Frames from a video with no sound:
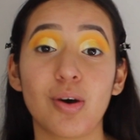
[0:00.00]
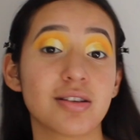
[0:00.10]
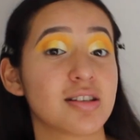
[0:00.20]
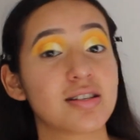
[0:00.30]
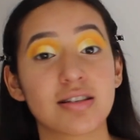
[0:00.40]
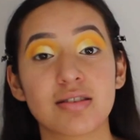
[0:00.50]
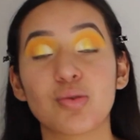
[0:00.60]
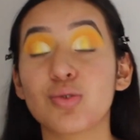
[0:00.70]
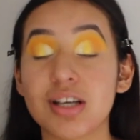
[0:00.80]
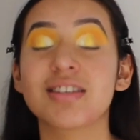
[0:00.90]

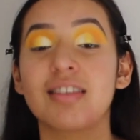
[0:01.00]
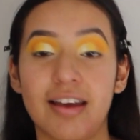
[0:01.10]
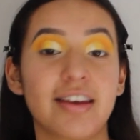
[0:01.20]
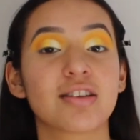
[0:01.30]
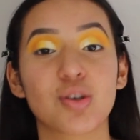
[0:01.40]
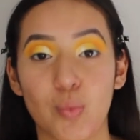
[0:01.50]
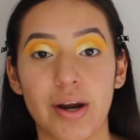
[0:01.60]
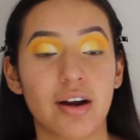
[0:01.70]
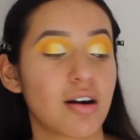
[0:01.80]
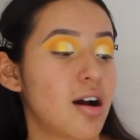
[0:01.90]
doesn't like to
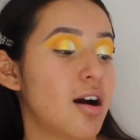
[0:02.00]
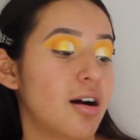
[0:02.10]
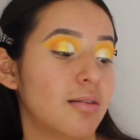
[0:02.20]
wear